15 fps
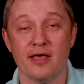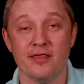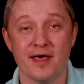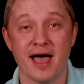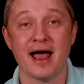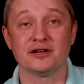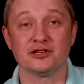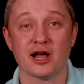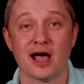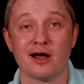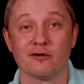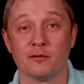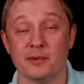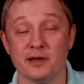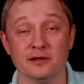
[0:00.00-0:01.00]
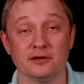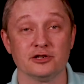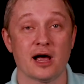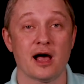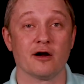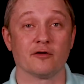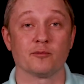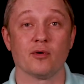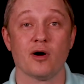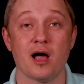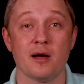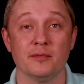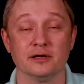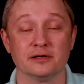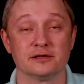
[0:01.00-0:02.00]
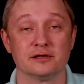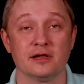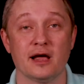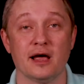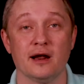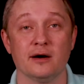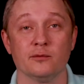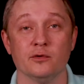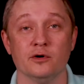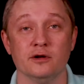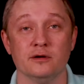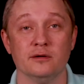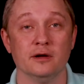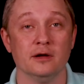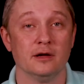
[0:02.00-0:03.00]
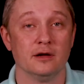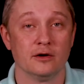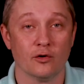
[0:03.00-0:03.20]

and that child would be the child of promise that would